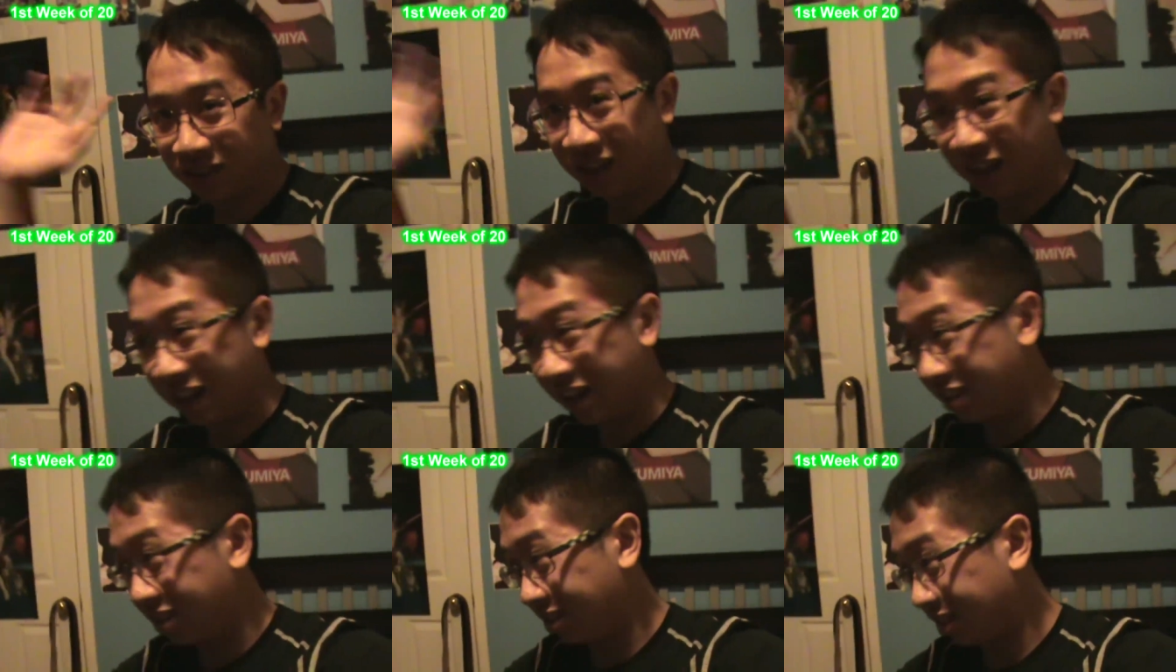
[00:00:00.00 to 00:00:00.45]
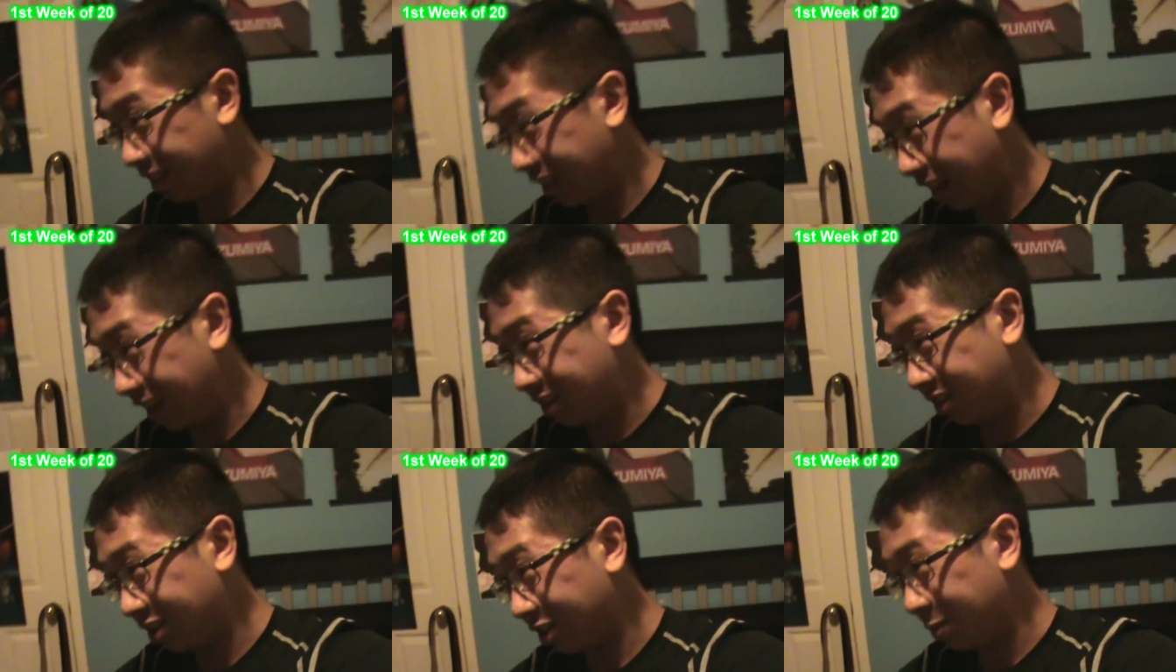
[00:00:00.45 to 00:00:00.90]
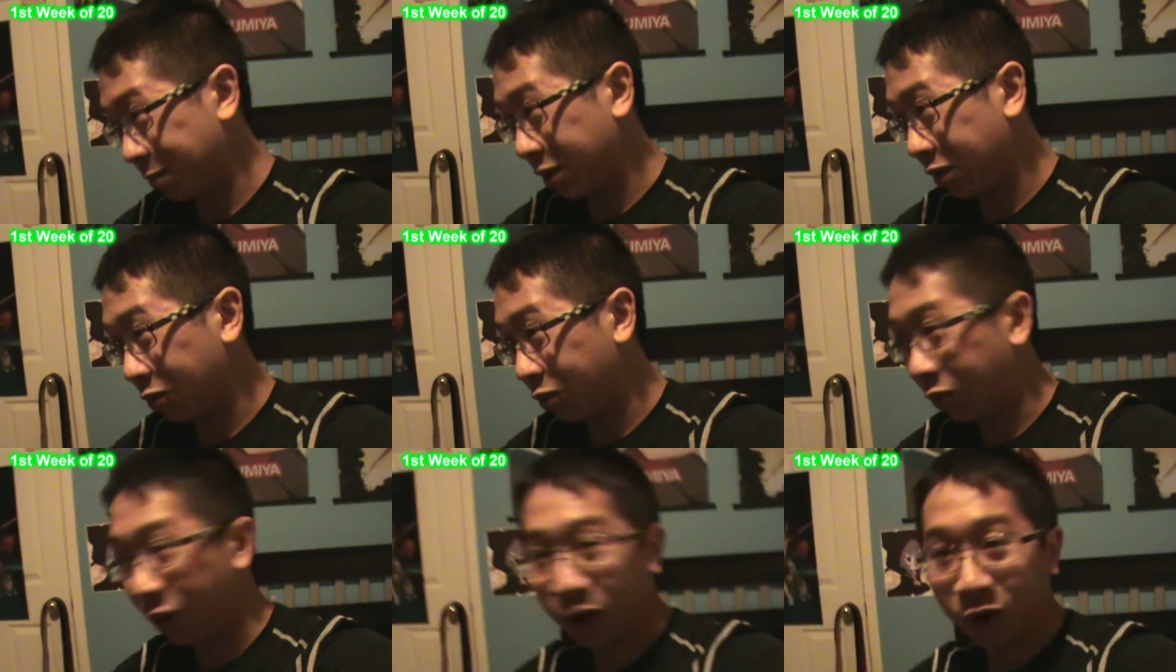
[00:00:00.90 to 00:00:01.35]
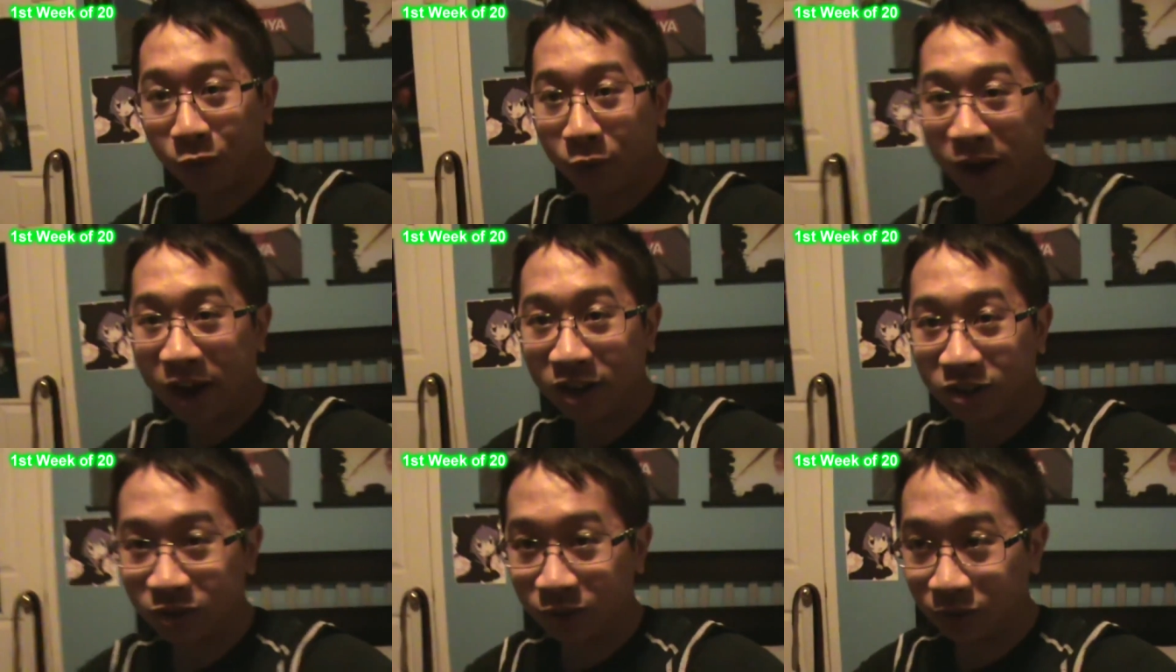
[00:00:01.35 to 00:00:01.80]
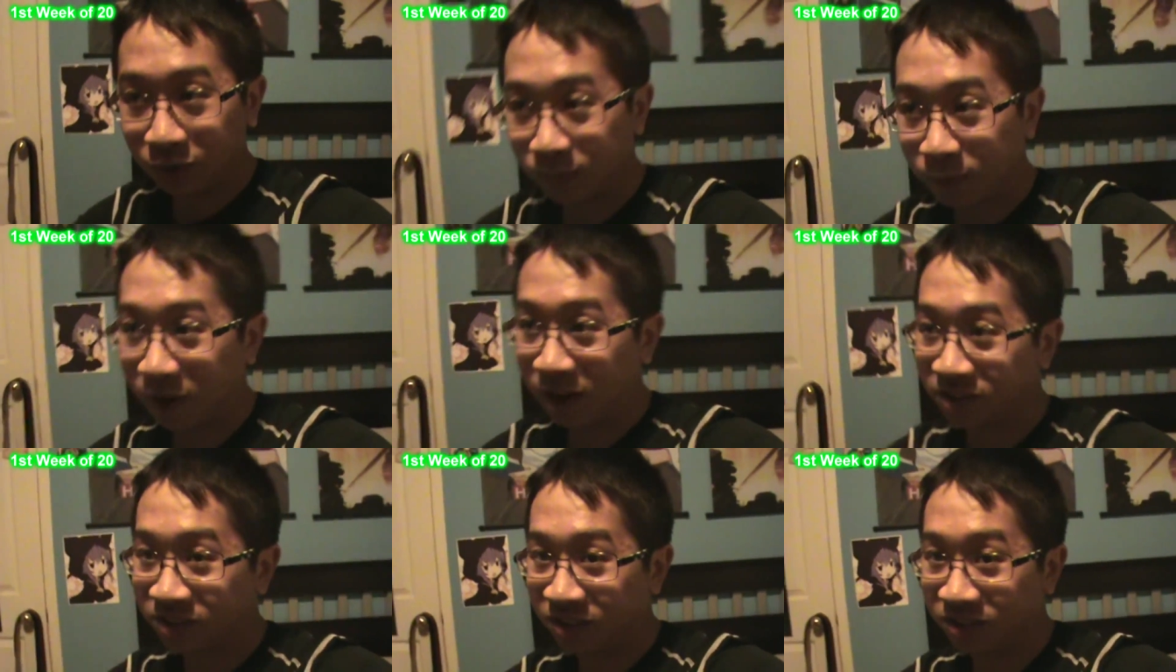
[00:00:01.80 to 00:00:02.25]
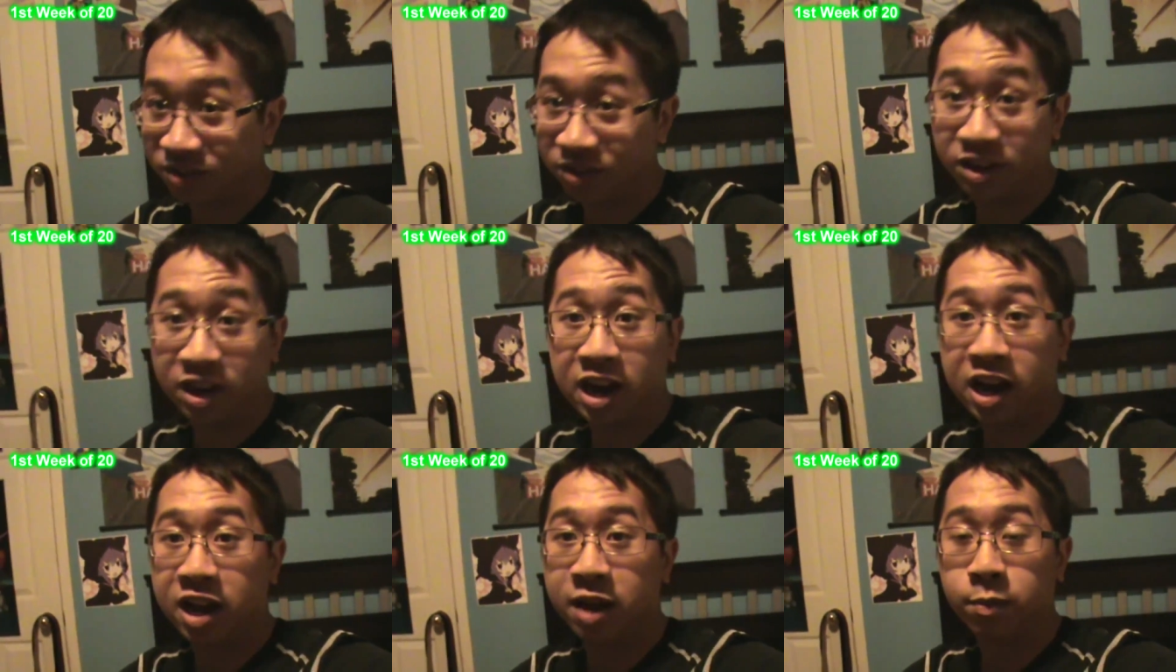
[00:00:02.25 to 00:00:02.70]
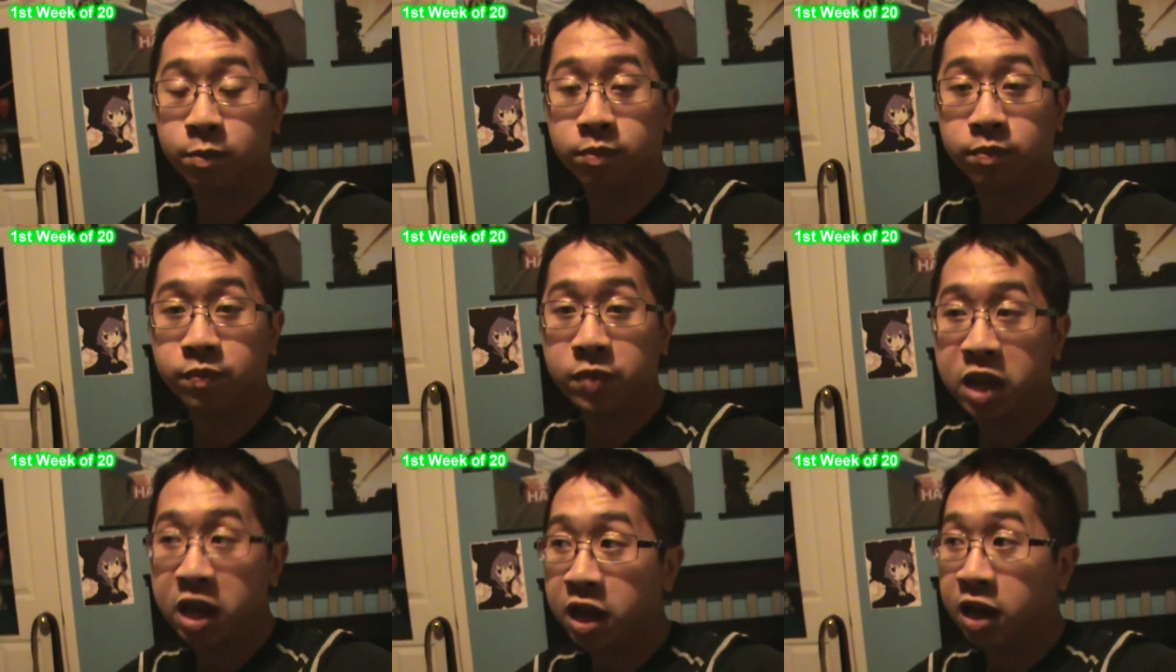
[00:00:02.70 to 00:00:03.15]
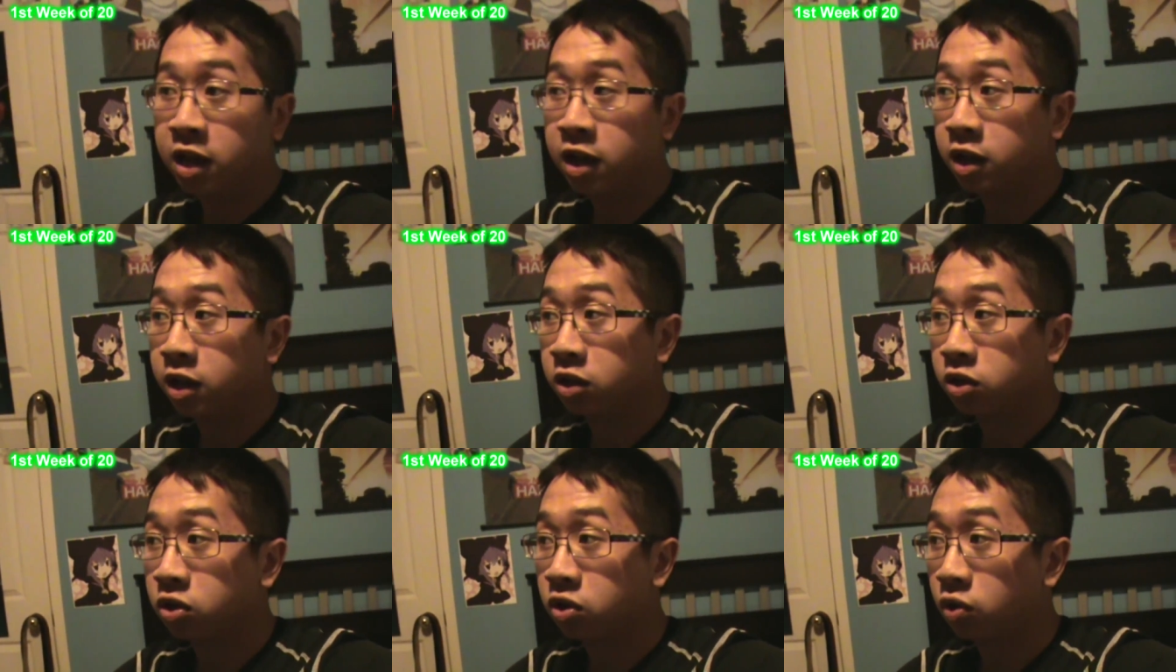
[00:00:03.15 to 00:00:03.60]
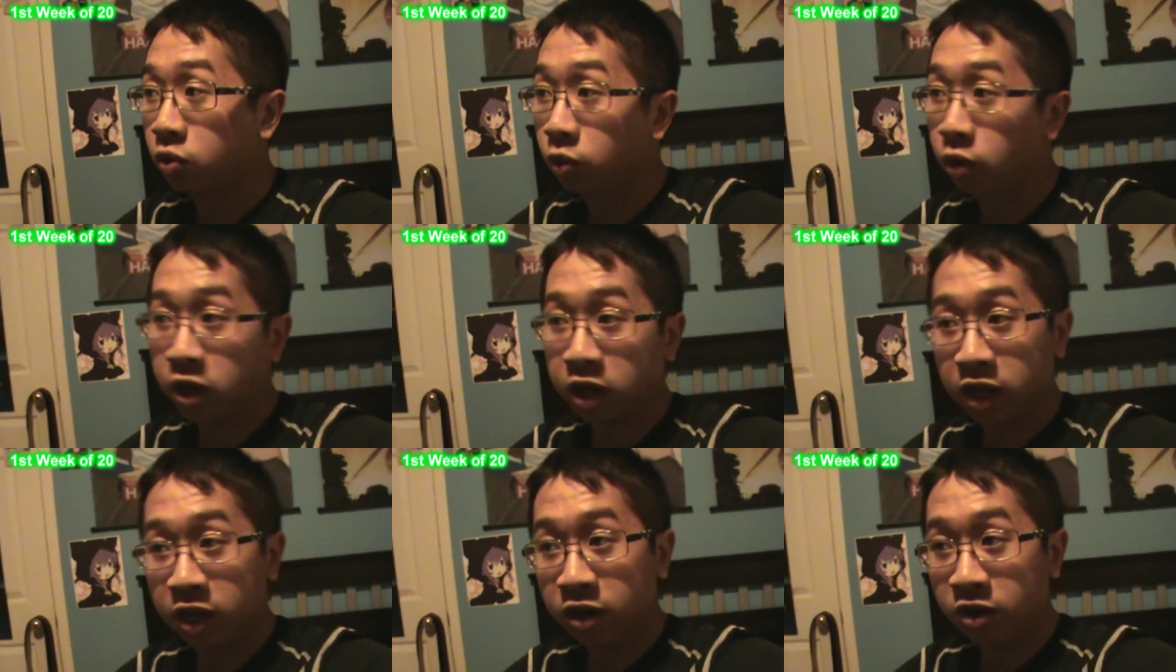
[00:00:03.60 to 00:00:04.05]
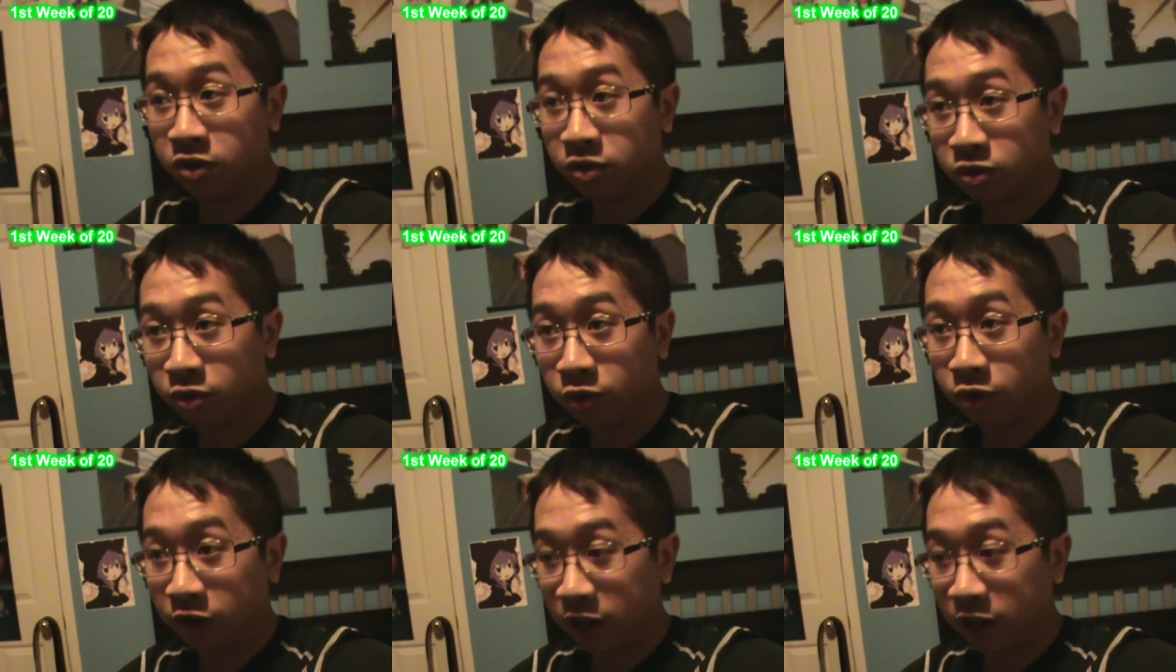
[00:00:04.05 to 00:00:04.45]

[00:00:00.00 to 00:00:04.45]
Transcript: it, it took me quite a while to process that I'm 20 years old.